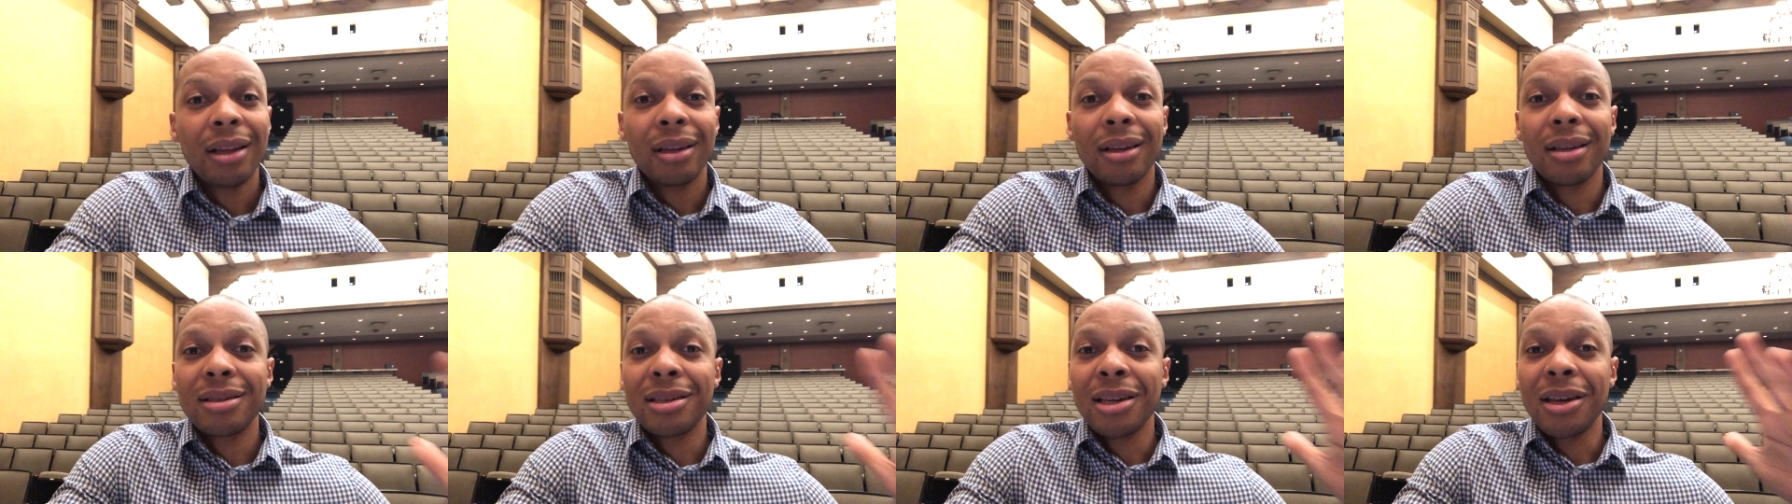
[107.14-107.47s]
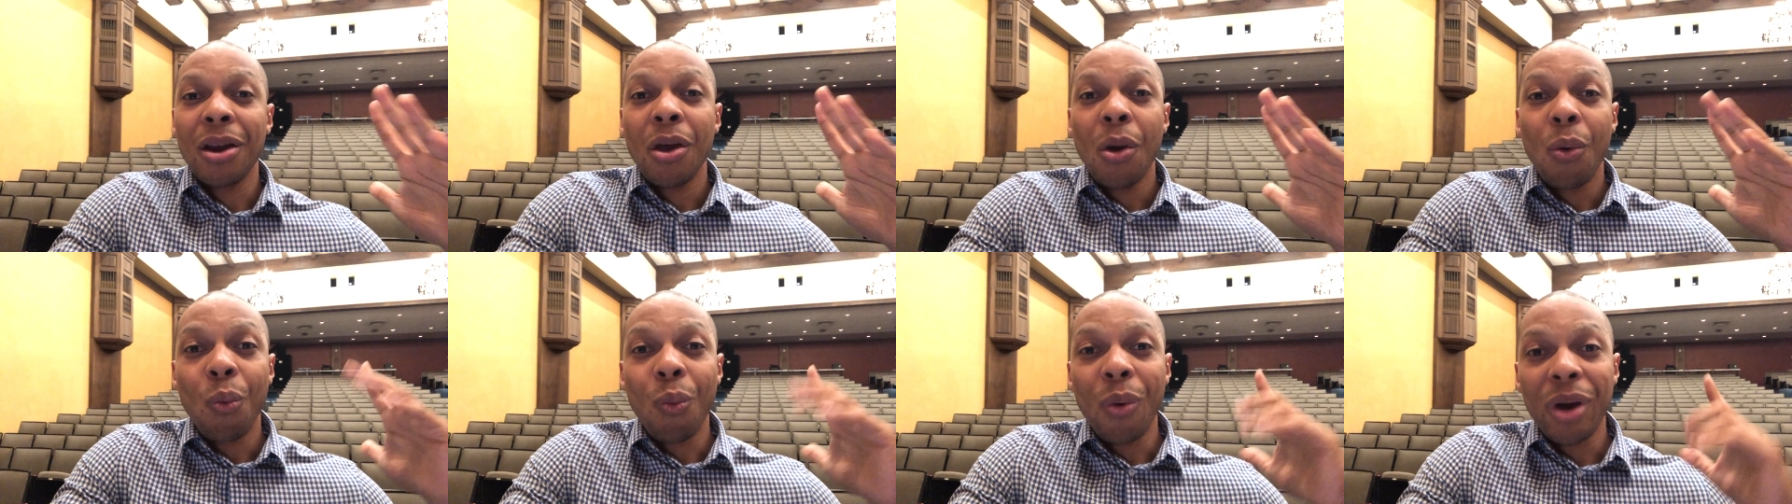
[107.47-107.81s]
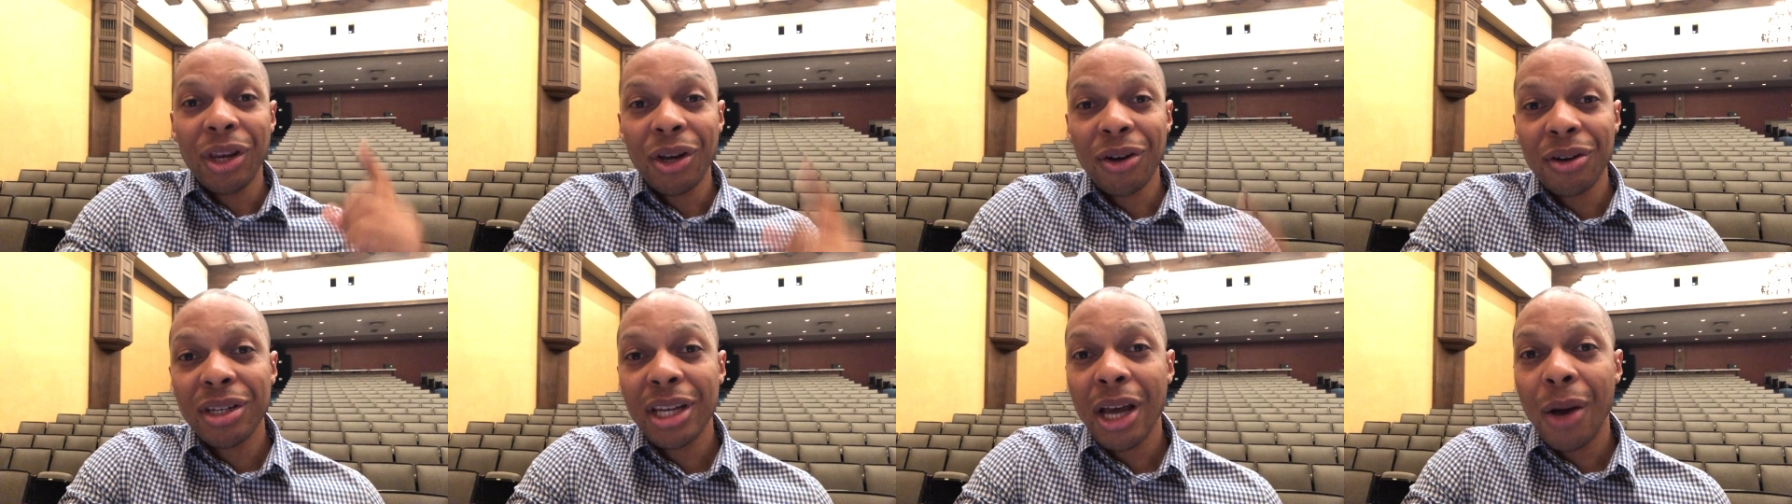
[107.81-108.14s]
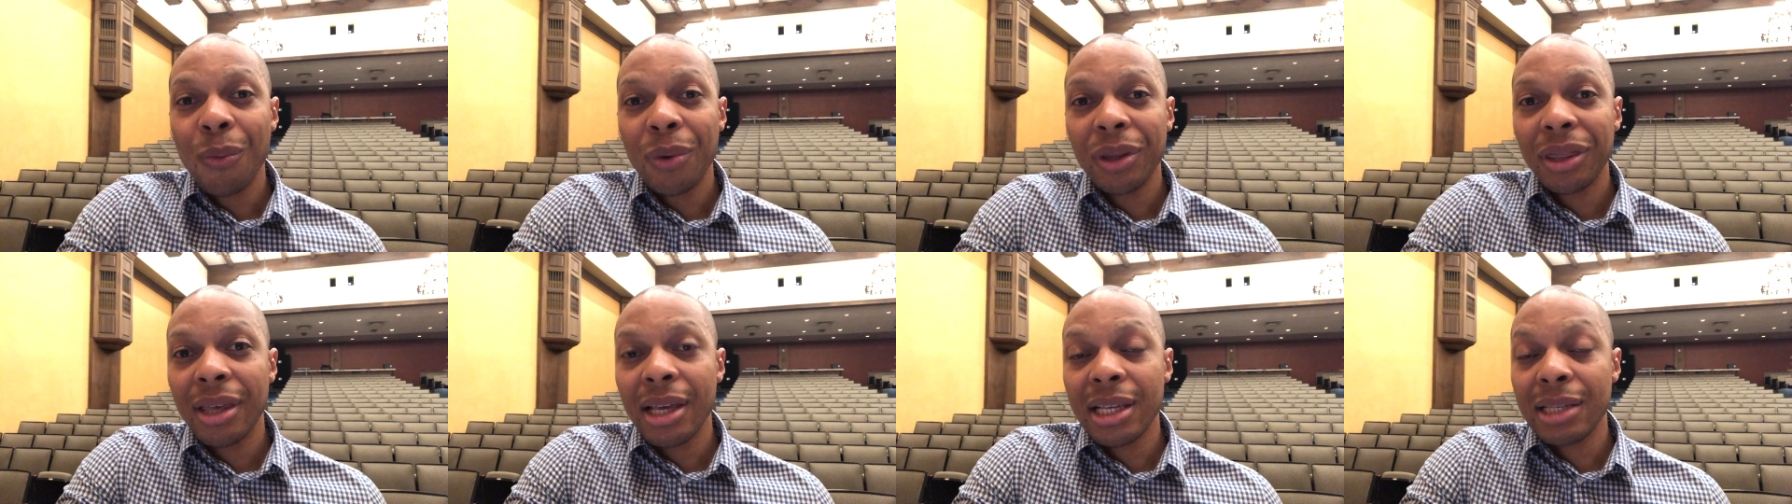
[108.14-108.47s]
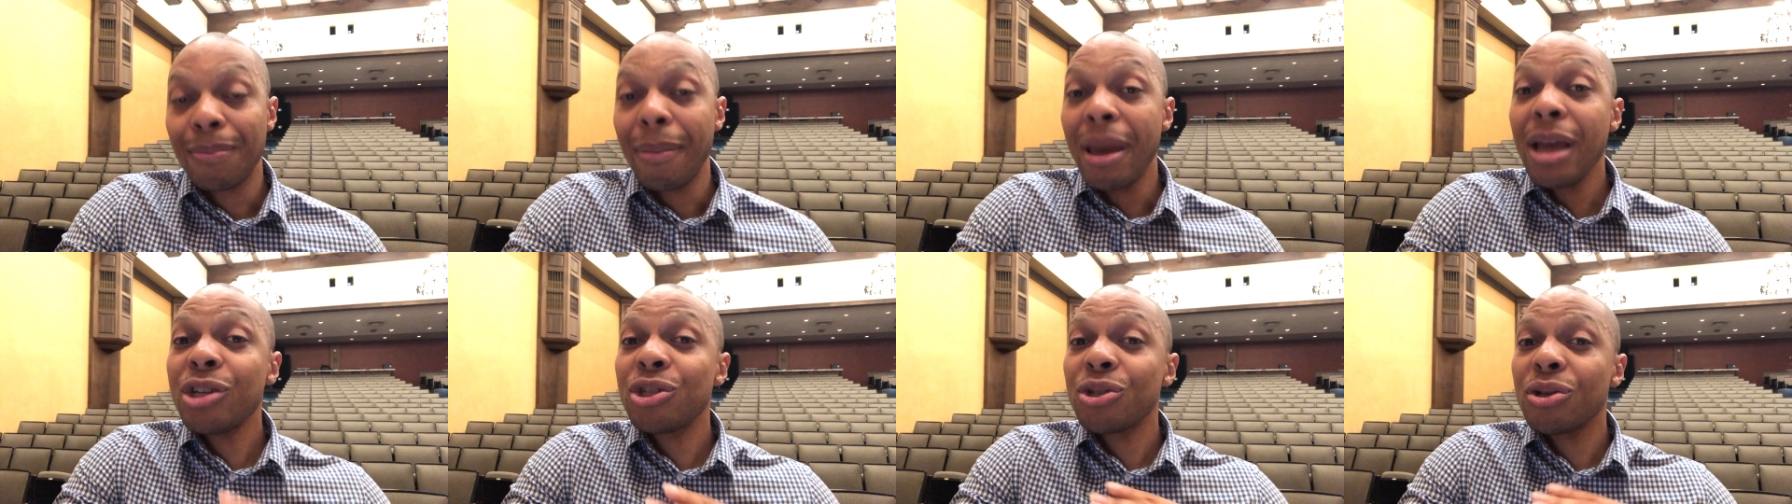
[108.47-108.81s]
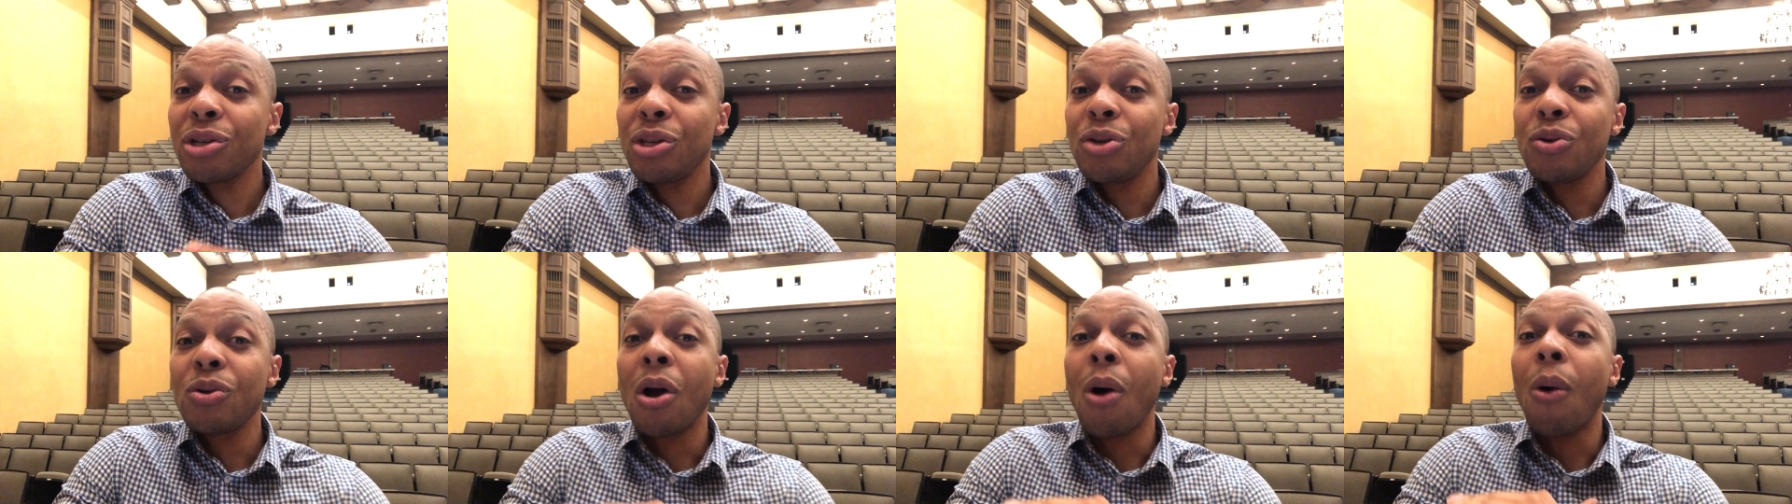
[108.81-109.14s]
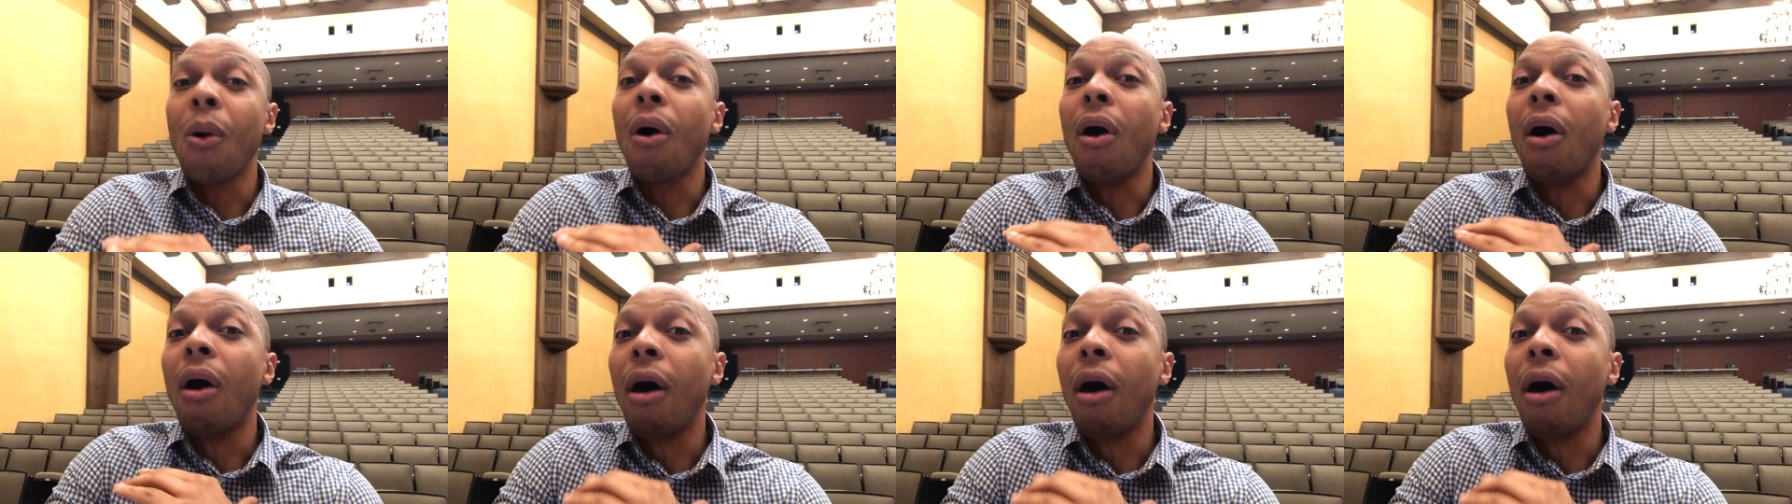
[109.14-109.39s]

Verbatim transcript: Listen, when you're done with this, make sure you go